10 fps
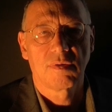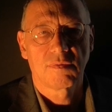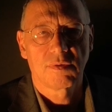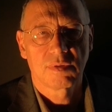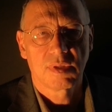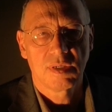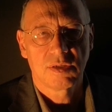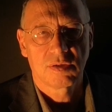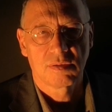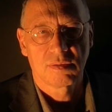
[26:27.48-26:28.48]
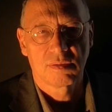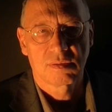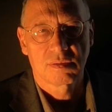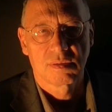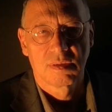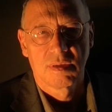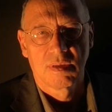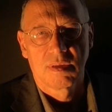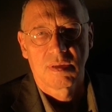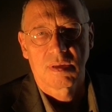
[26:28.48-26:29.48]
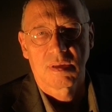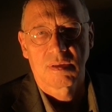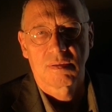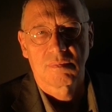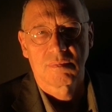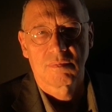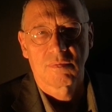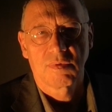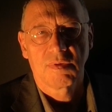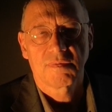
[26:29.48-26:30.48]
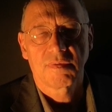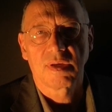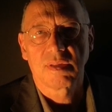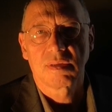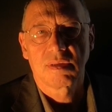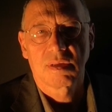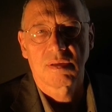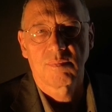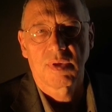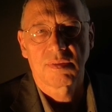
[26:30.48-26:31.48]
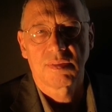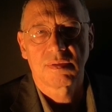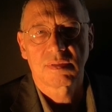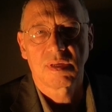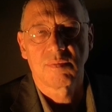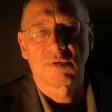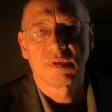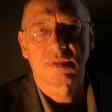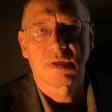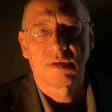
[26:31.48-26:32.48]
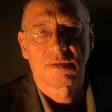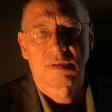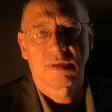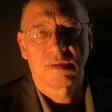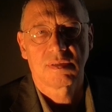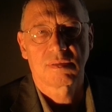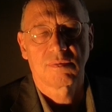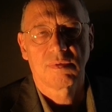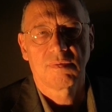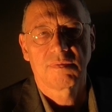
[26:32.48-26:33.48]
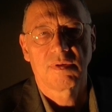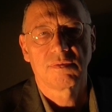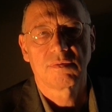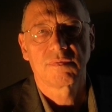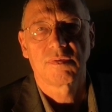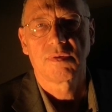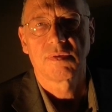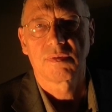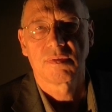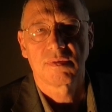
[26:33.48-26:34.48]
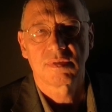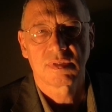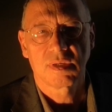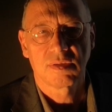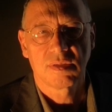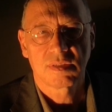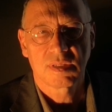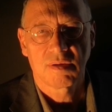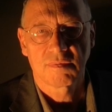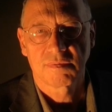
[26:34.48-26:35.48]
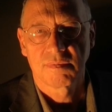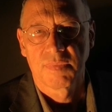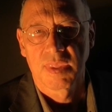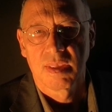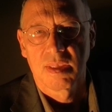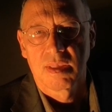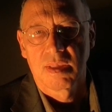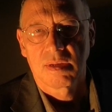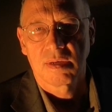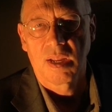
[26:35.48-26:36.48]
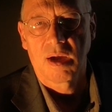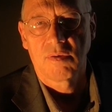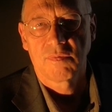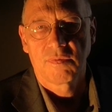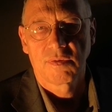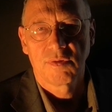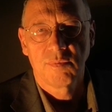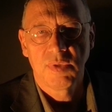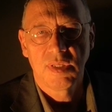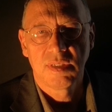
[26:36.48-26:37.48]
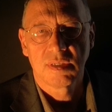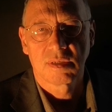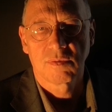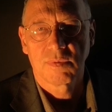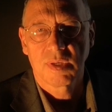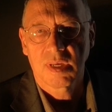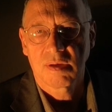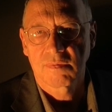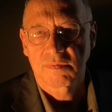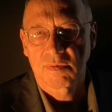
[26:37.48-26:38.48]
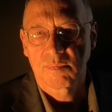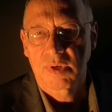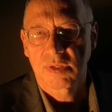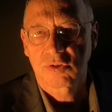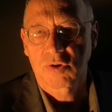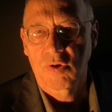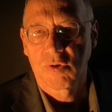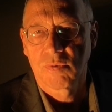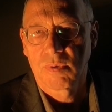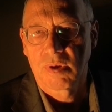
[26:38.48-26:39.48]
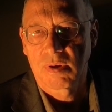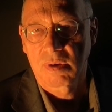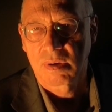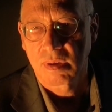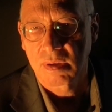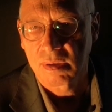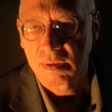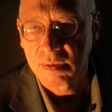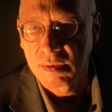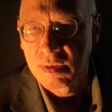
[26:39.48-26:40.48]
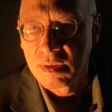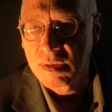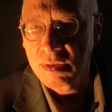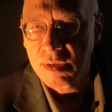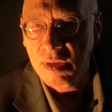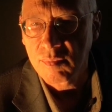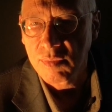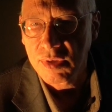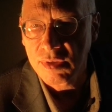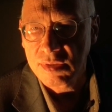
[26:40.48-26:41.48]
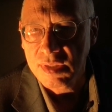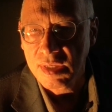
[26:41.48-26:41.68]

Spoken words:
of rotations, we find about the same result as we found for the Sun itself. Now, for the median, we have much lower numbers